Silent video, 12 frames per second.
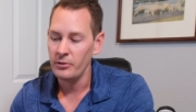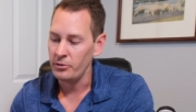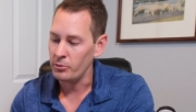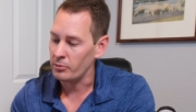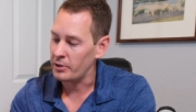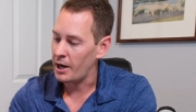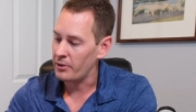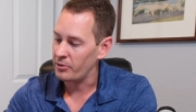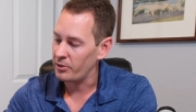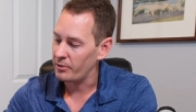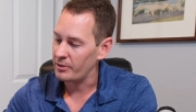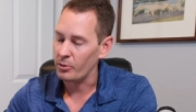to gather
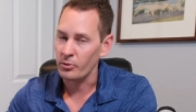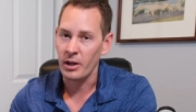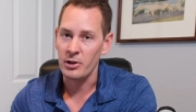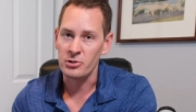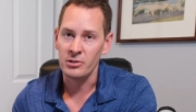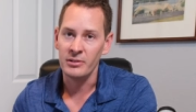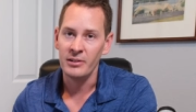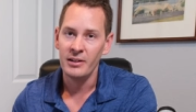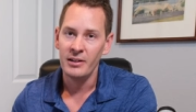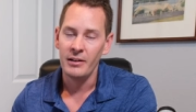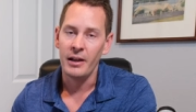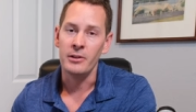the location
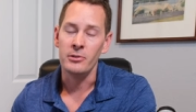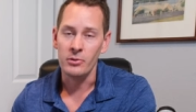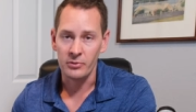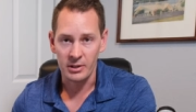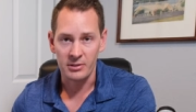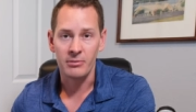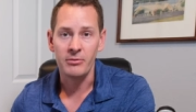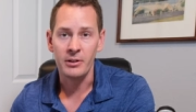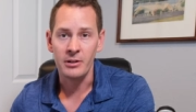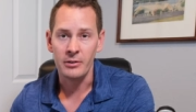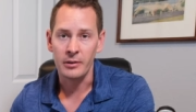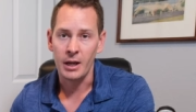and use that to feed
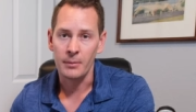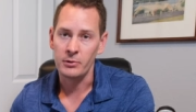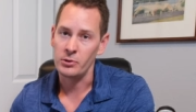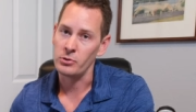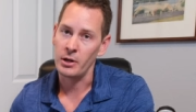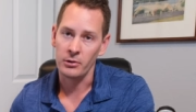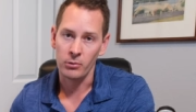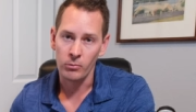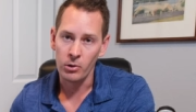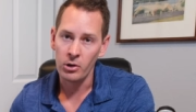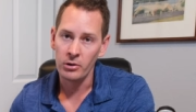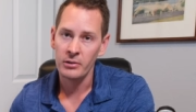into the app to track your
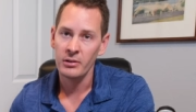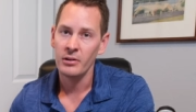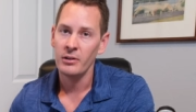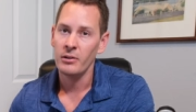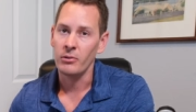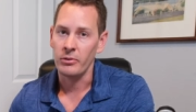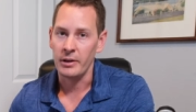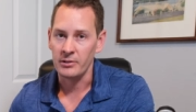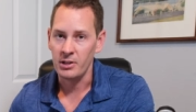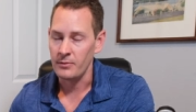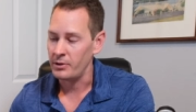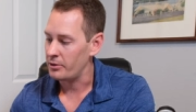walk or the
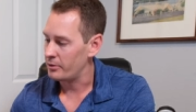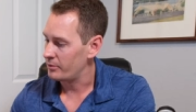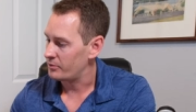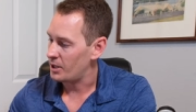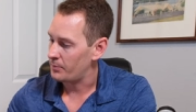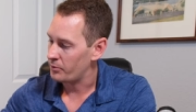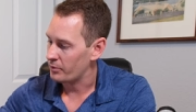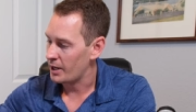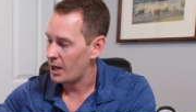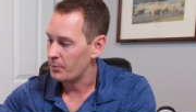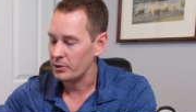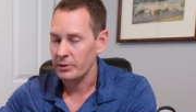activity, the other steps that are
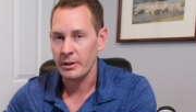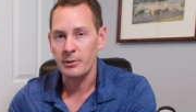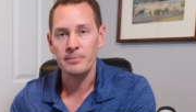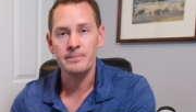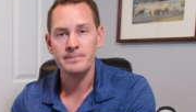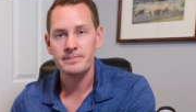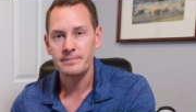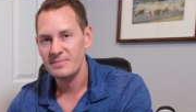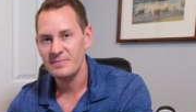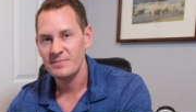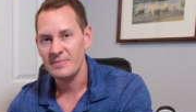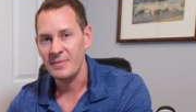happening there.
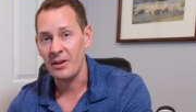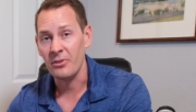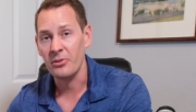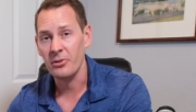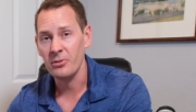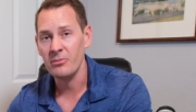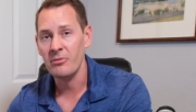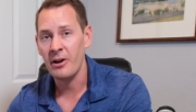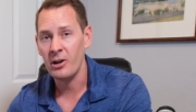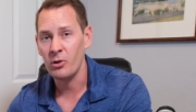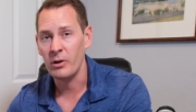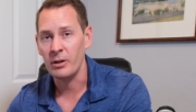Now the third and
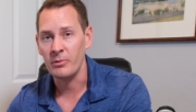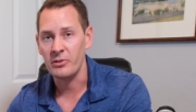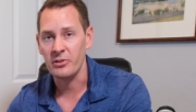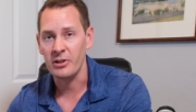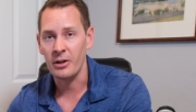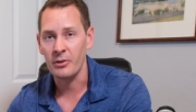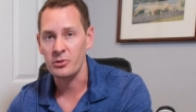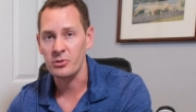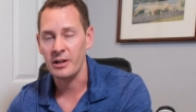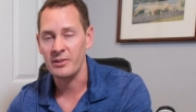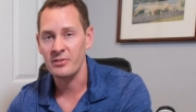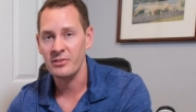final way in which the color
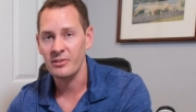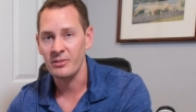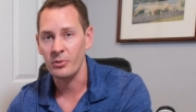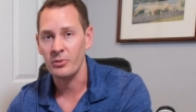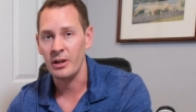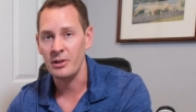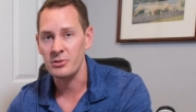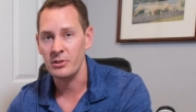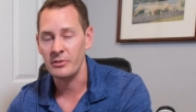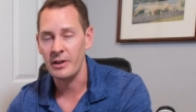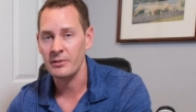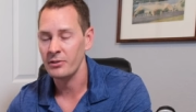tracks location
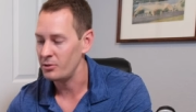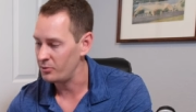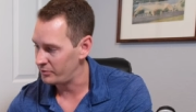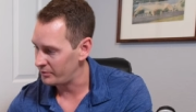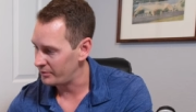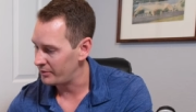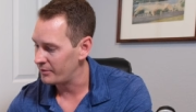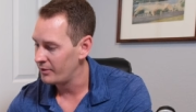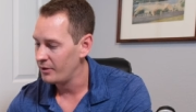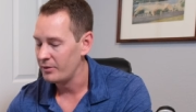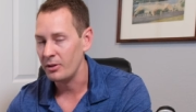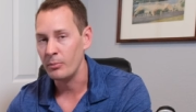is actually using the,
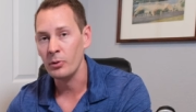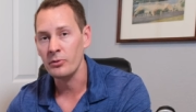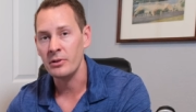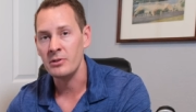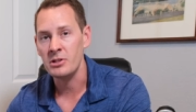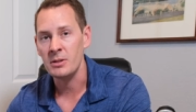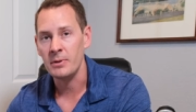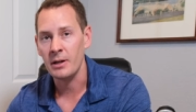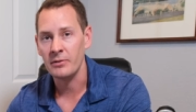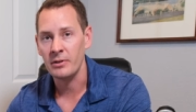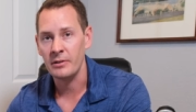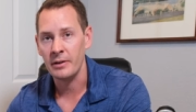the built-in
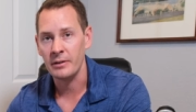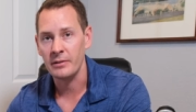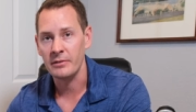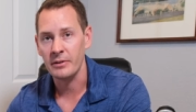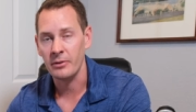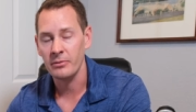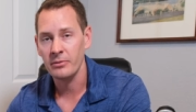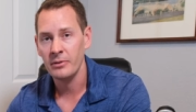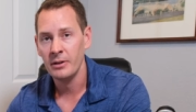GPS antenna itself.